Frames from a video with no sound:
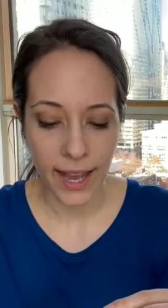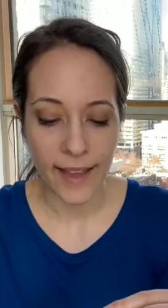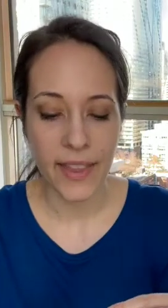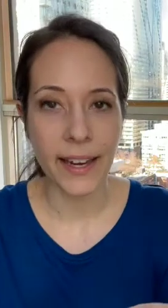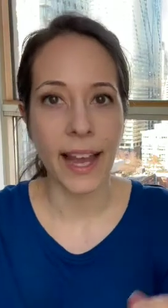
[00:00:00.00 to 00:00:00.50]

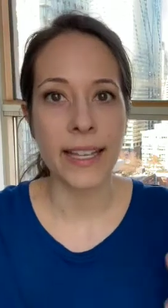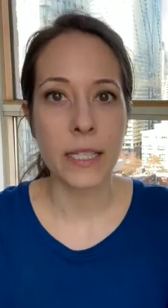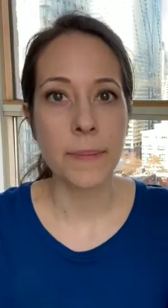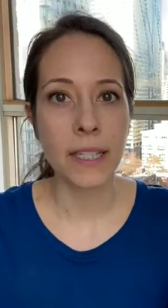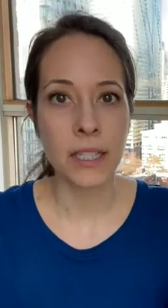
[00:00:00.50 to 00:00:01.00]
And then I
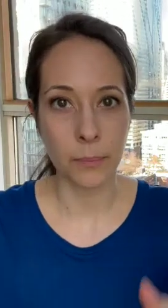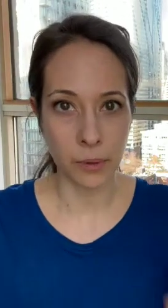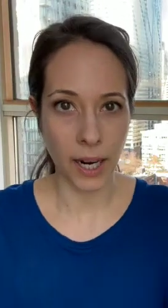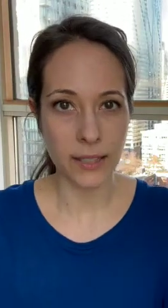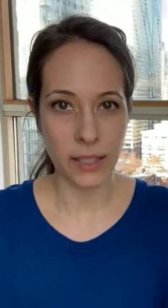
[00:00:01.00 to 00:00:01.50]
expected a
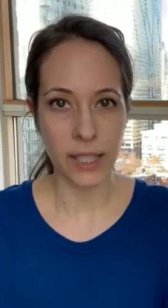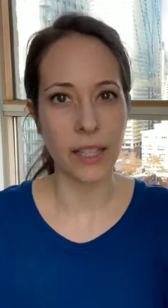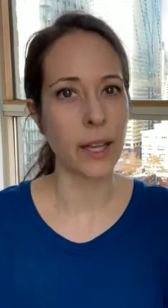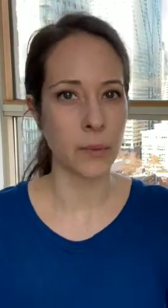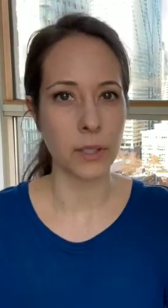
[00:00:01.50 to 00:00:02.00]
prize at the
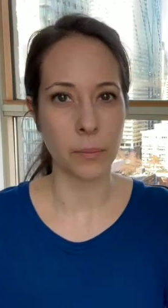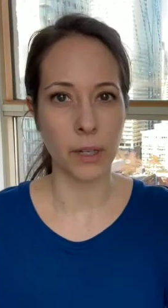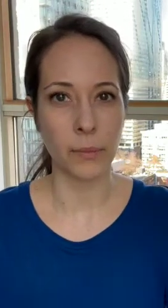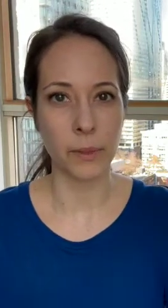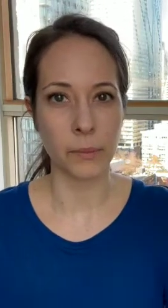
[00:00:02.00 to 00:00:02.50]
end. That was the
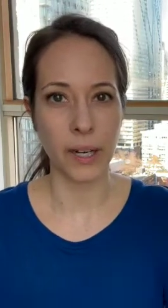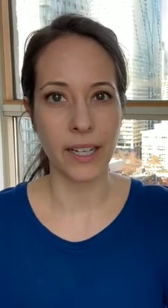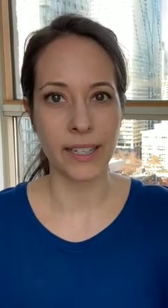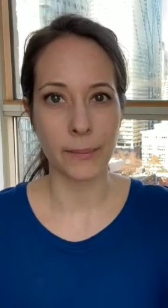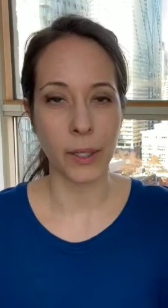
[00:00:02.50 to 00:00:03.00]
problem, right?
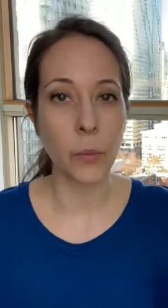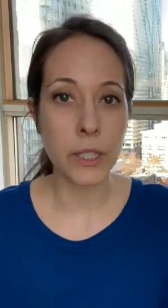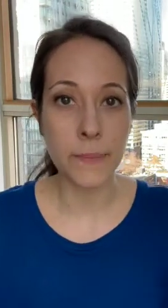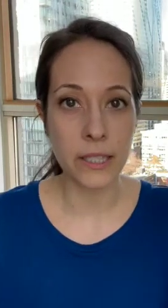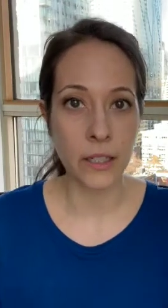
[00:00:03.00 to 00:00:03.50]
And I'm like,
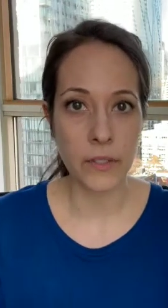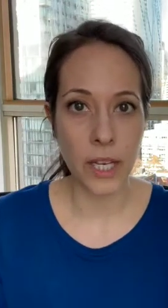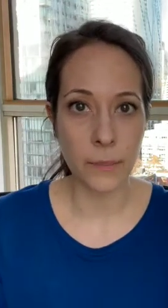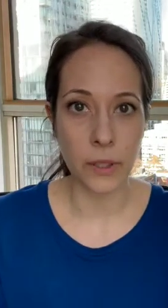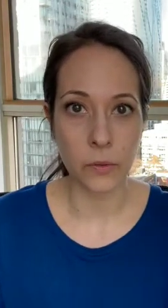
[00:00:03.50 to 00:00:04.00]
where's my stuffed
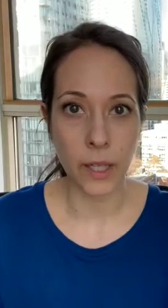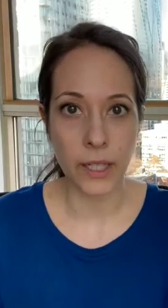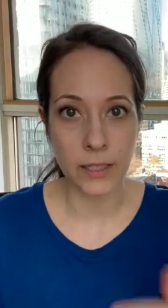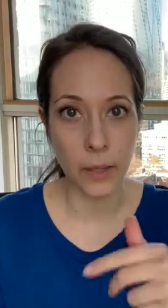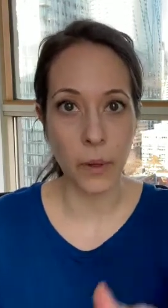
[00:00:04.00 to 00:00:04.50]
animal, right?
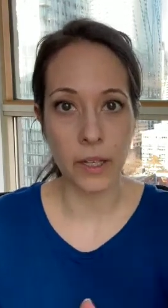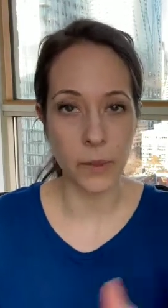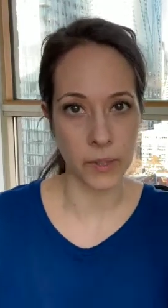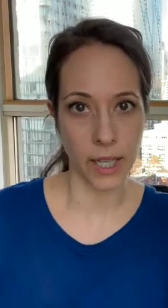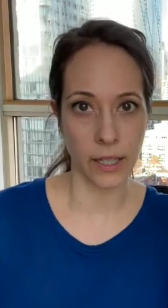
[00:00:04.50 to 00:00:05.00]
Because I won, it
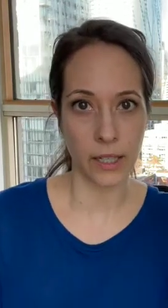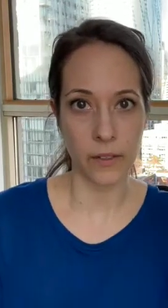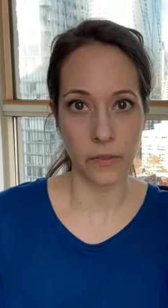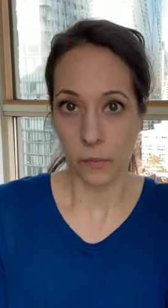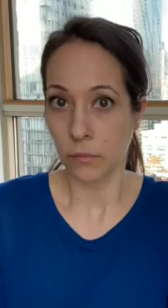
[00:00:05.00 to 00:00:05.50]
was negative.
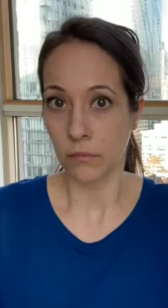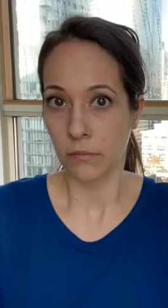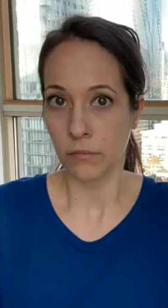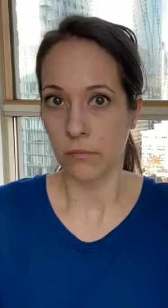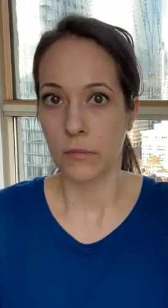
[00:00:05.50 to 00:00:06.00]

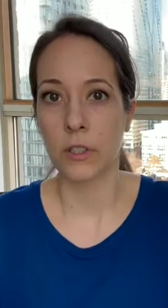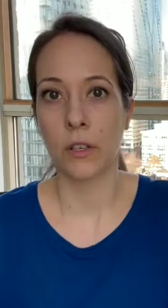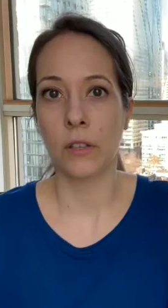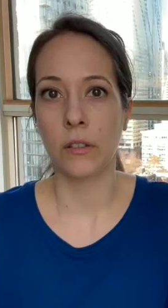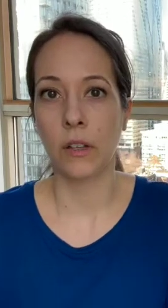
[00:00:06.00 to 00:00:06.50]

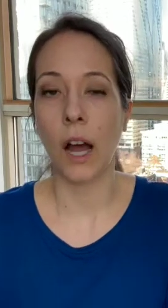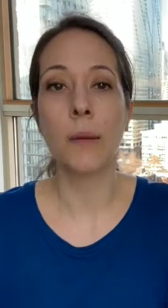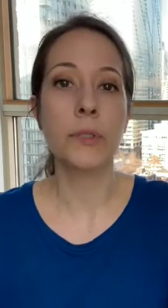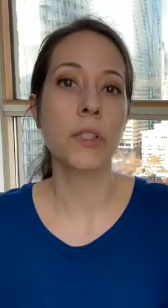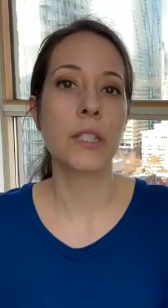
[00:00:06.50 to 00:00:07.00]
So
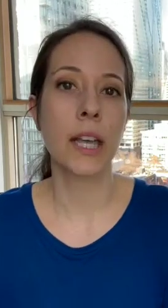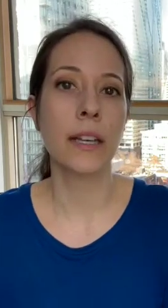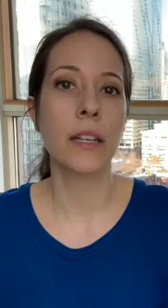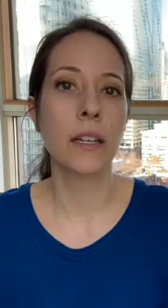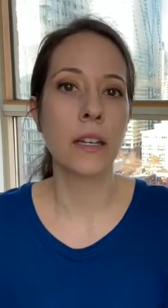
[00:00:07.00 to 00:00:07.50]
I'm just
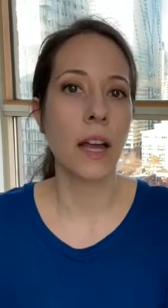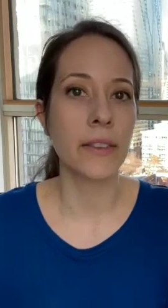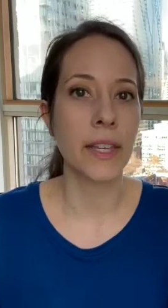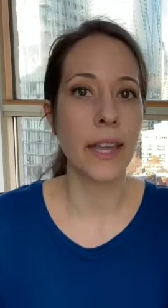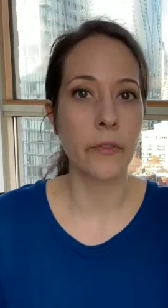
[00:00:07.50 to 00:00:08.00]
saying, I
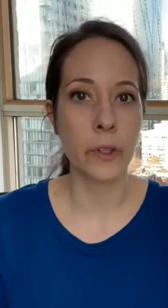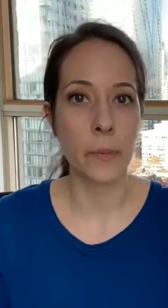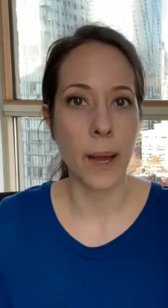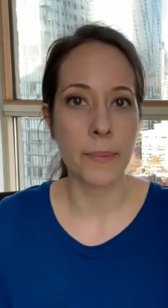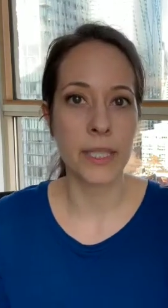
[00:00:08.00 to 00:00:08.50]
think every
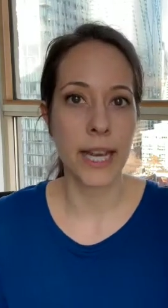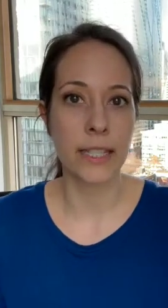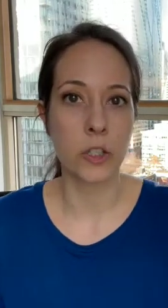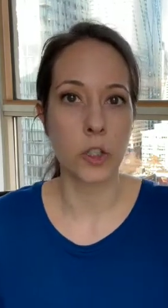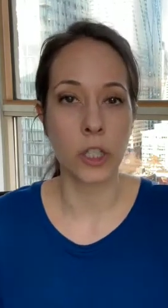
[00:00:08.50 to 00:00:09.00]
rapid
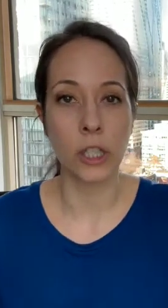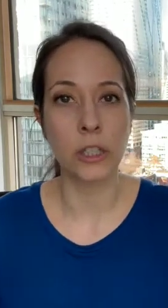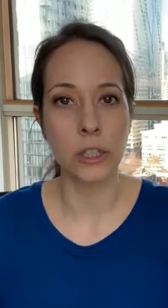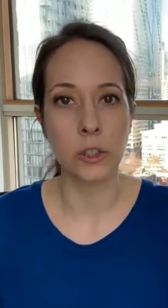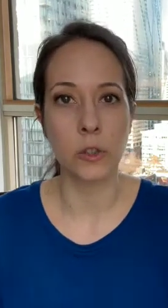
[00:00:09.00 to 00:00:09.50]
test should
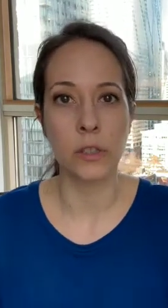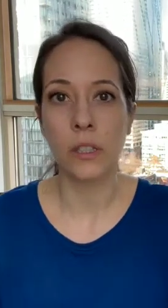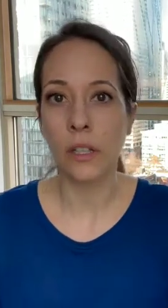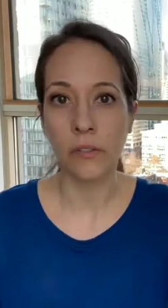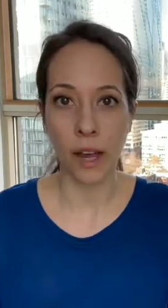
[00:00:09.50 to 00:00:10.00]
include
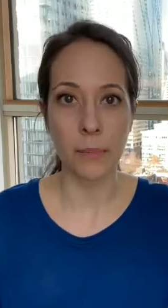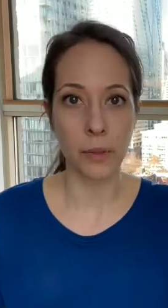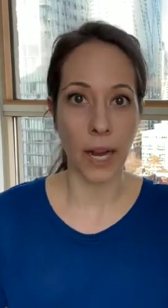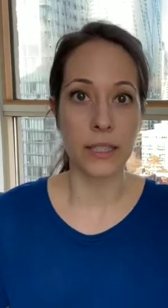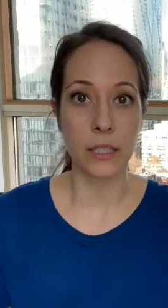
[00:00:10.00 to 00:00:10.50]
five
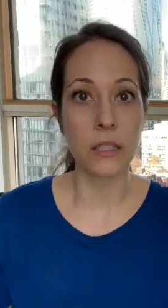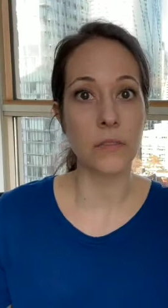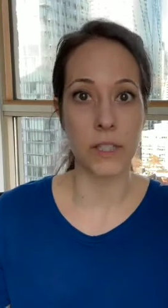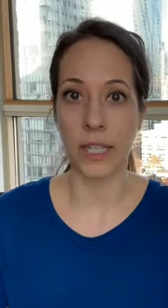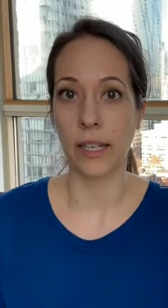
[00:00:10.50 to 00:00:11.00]
prizes if
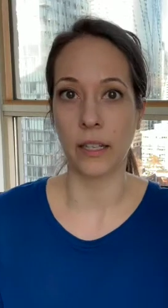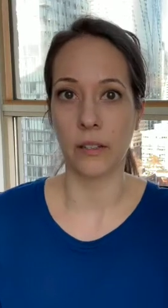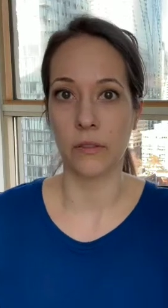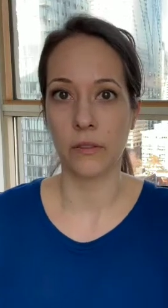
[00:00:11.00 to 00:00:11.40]
it's negative.